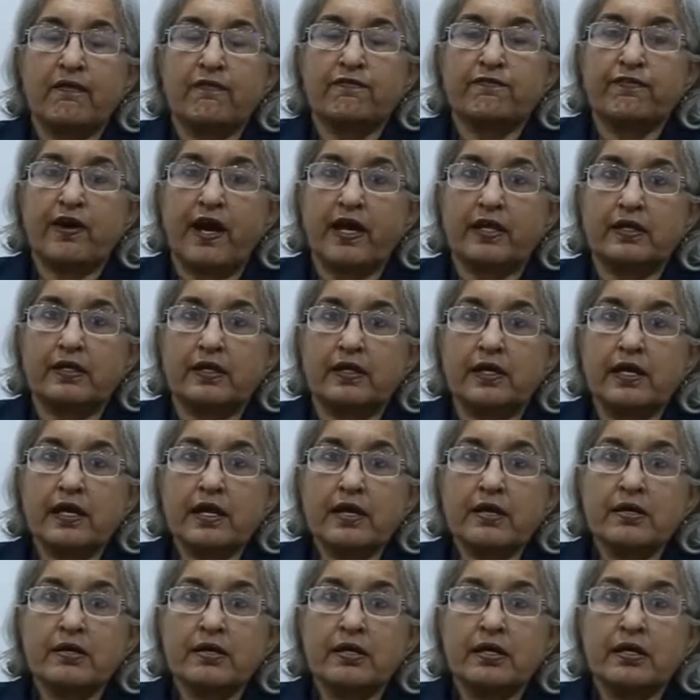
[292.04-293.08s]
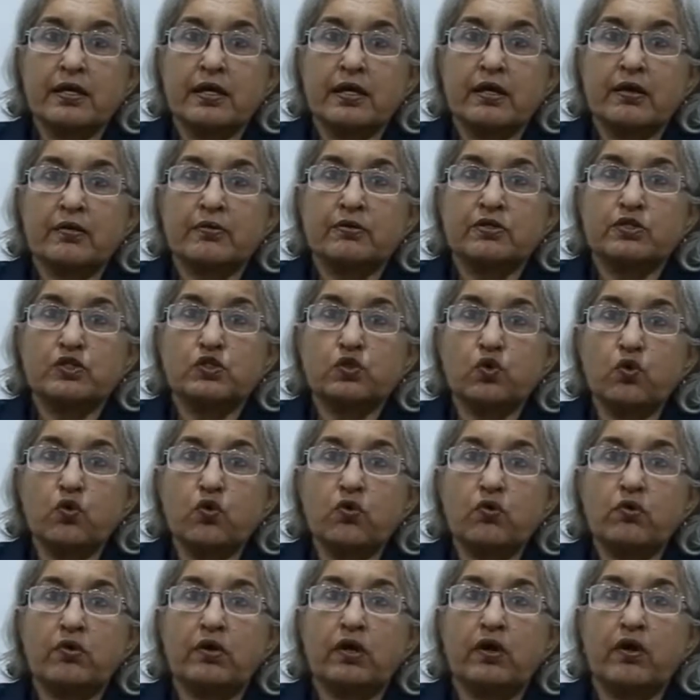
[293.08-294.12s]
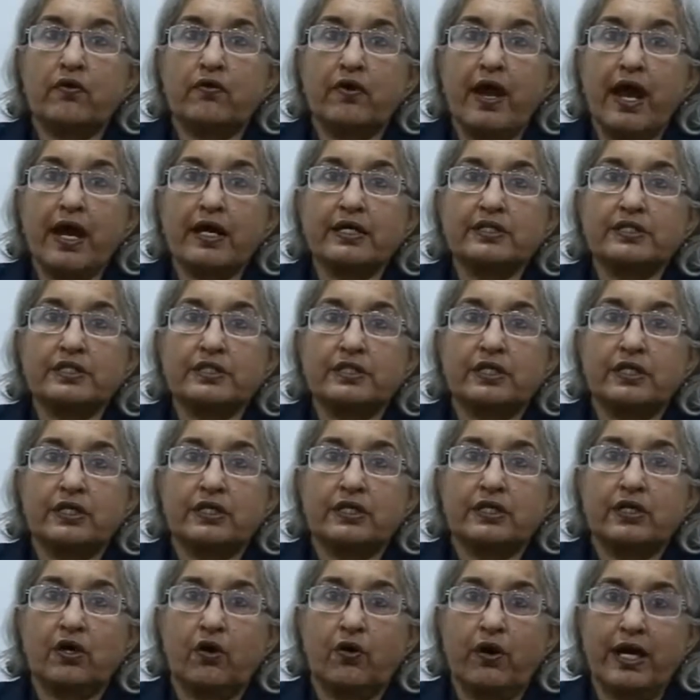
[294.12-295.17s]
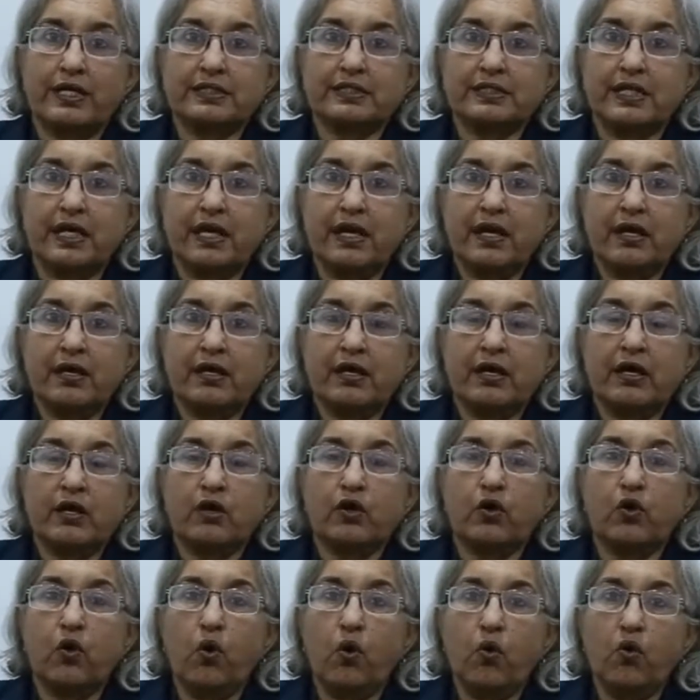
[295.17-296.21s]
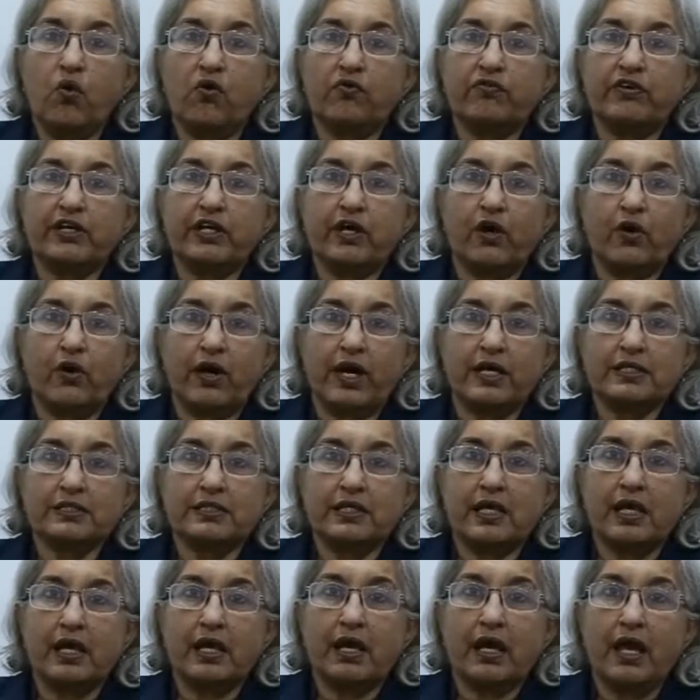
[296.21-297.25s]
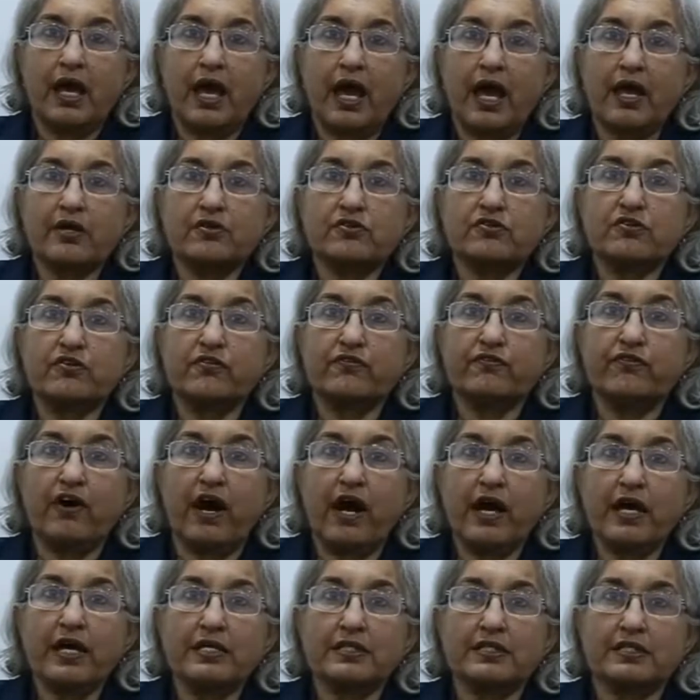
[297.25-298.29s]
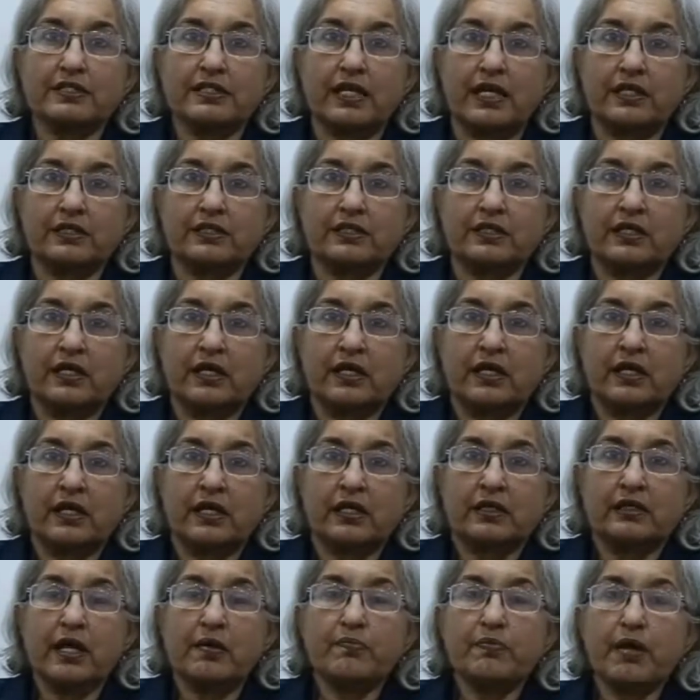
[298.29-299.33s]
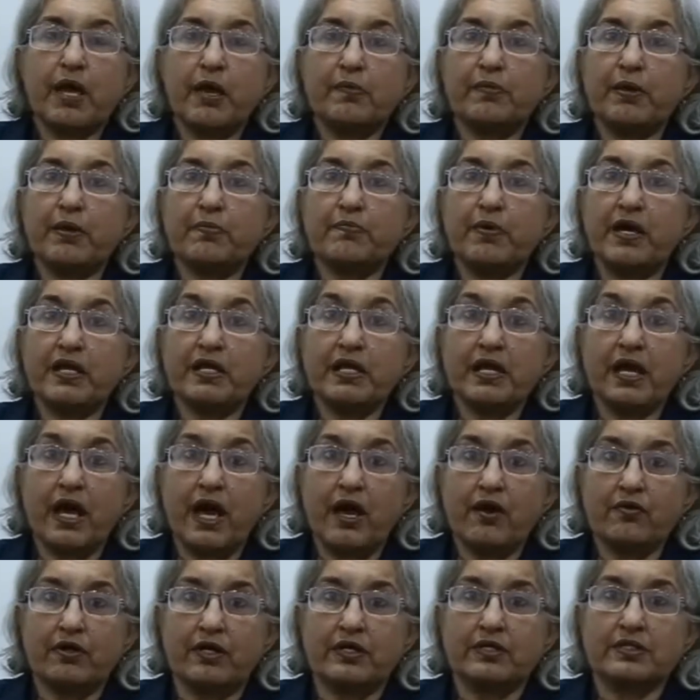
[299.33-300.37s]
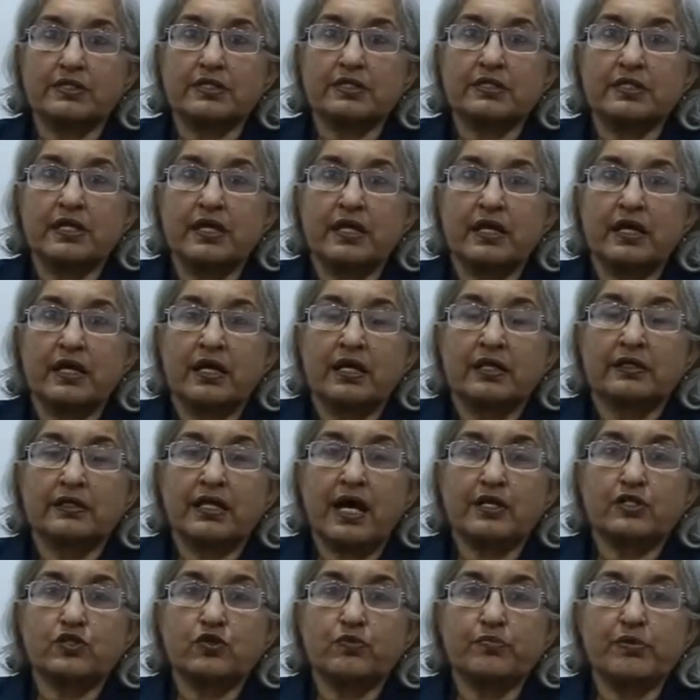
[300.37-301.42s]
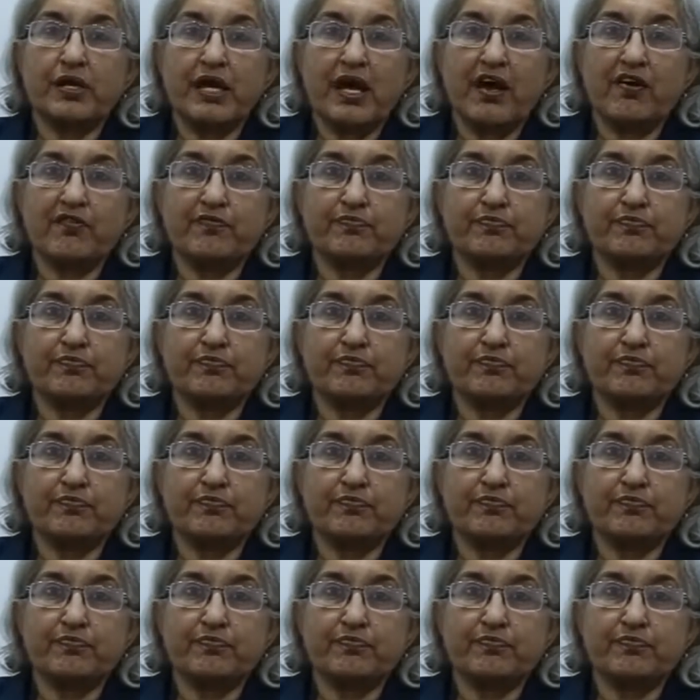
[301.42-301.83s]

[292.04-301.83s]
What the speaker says: Finally, do correct your essay, go over your essay and revise it. There may be many errors, that you may have